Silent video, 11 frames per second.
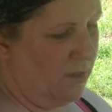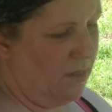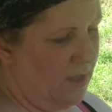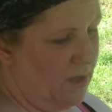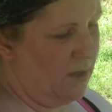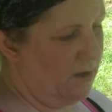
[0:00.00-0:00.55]

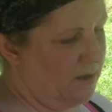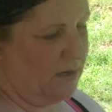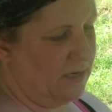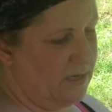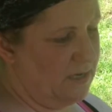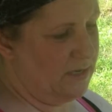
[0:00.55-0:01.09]
The
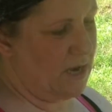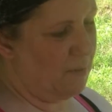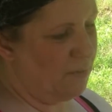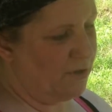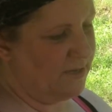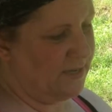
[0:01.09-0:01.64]

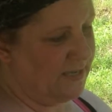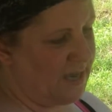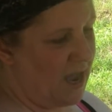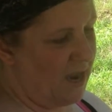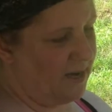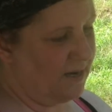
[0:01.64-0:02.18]
tumblers
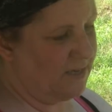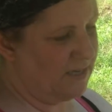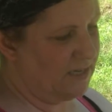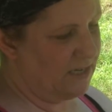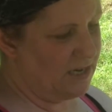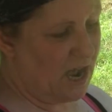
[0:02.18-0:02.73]
inside got
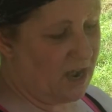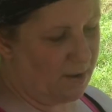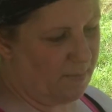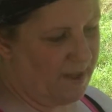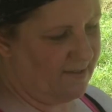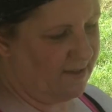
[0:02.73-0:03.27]
stuck
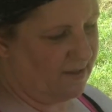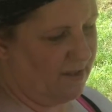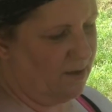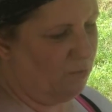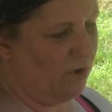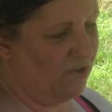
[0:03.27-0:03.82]

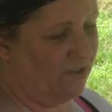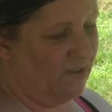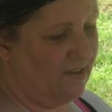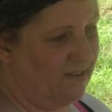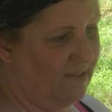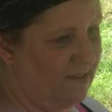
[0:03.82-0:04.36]
basically, which
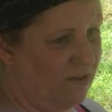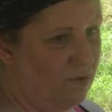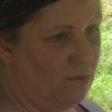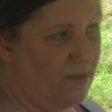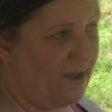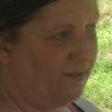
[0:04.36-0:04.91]
this is a
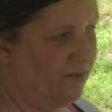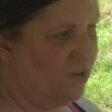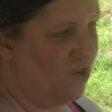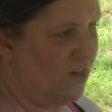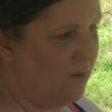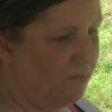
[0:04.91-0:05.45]
2000
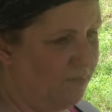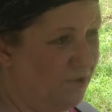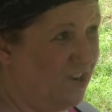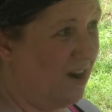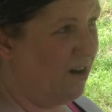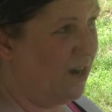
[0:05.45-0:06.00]
Jeep
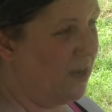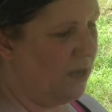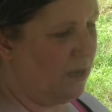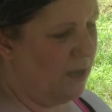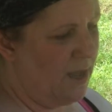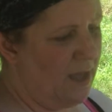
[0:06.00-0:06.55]
Cherokee.
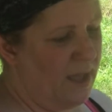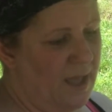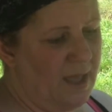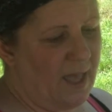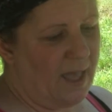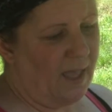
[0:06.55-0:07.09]

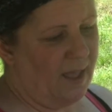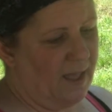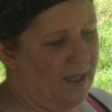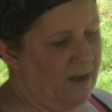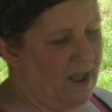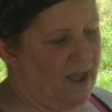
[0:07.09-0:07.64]

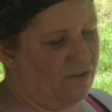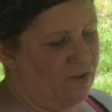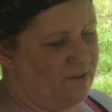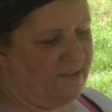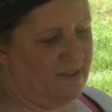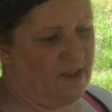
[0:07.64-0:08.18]
And as you
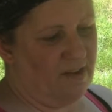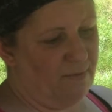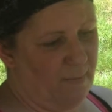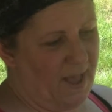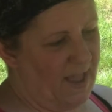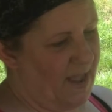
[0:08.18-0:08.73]
can see from
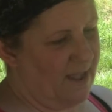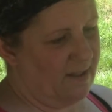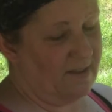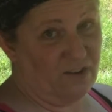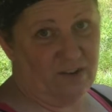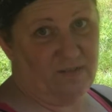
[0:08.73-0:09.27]
my hands,
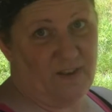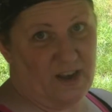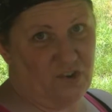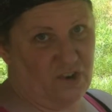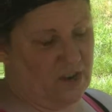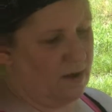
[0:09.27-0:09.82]
I just
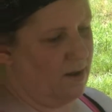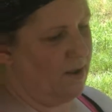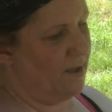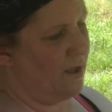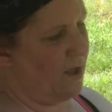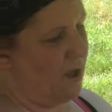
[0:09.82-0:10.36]
finished it.
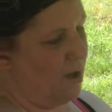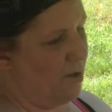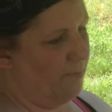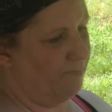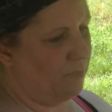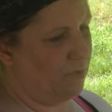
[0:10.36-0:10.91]

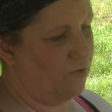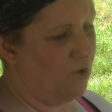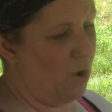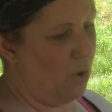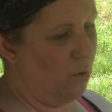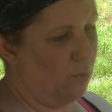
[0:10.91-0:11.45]

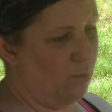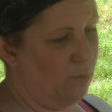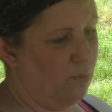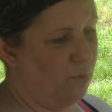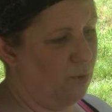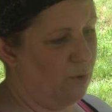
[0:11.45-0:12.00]
So
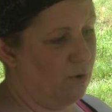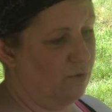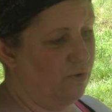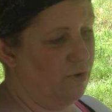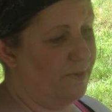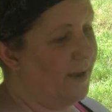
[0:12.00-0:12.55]
it goes to
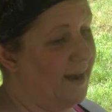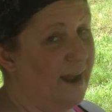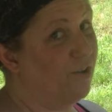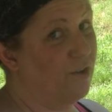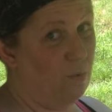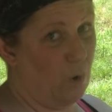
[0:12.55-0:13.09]
show that it
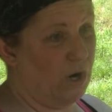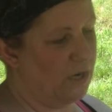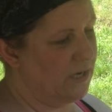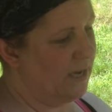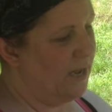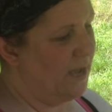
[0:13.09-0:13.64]
actually worked.